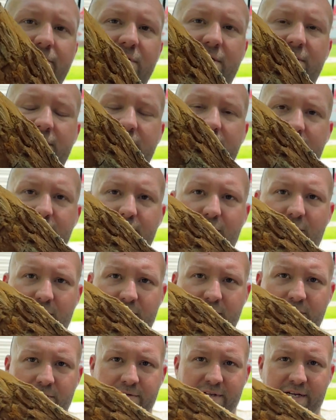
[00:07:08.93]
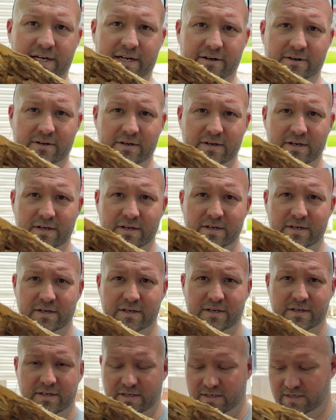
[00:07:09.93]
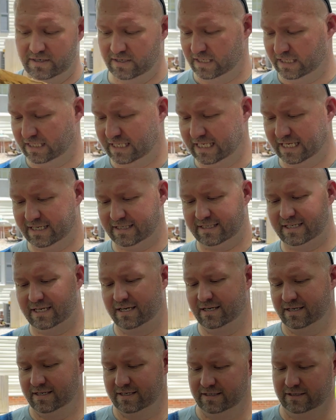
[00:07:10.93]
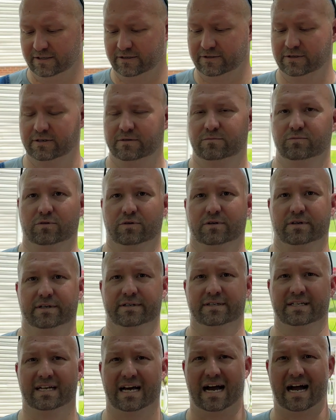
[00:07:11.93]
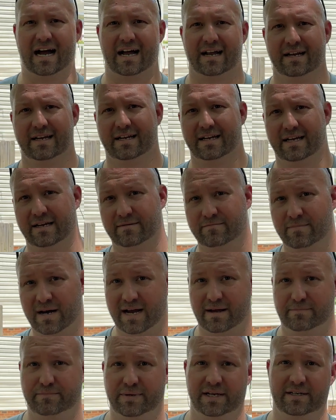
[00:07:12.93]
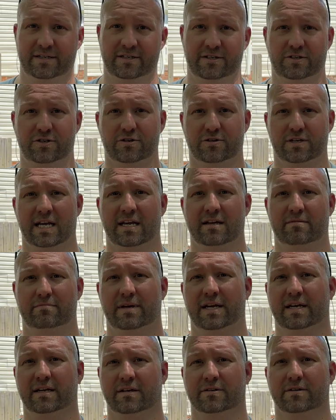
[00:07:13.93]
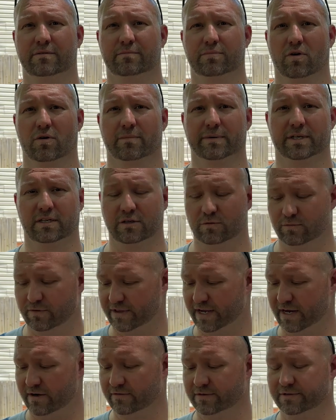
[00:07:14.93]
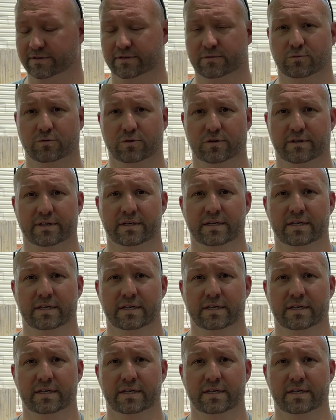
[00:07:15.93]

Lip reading: can see the bark on there. Get good wood. In my opinion, you can't make good barbecue without good wood.